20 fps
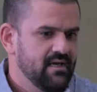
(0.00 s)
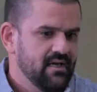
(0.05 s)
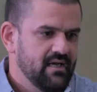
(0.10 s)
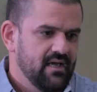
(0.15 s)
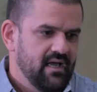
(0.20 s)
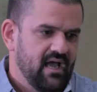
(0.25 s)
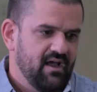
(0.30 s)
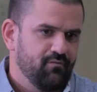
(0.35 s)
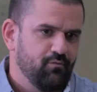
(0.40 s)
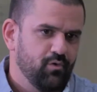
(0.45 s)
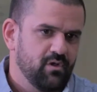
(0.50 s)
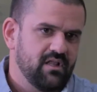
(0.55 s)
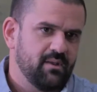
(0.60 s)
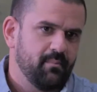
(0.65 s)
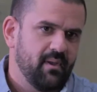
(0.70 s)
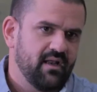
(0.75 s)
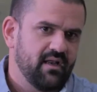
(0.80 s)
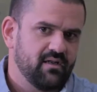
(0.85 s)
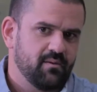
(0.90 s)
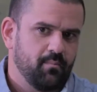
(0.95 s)
have really
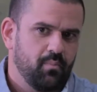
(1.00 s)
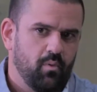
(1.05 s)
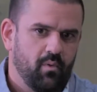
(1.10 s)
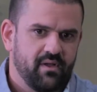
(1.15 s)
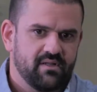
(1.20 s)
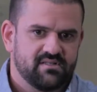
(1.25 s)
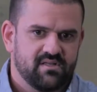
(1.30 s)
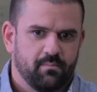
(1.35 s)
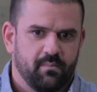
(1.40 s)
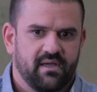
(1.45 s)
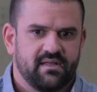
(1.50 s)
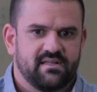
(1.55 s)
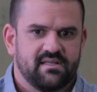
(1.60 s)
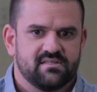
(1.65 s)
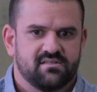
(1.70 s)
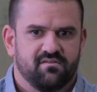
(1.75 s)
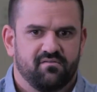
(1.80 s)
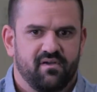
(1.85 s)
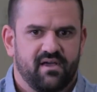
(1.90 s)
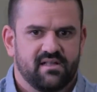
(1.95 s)
made it a point to make these
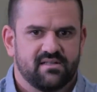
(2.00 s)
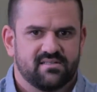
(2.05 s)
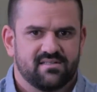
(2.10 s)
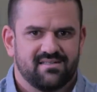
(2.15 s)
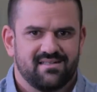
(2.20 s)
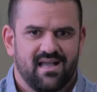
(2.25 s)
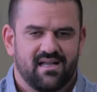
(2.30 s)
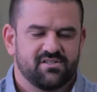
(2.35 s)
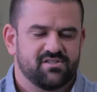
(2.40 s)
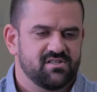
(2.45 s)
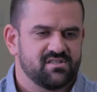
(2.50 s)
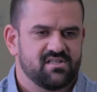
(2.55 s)
events not just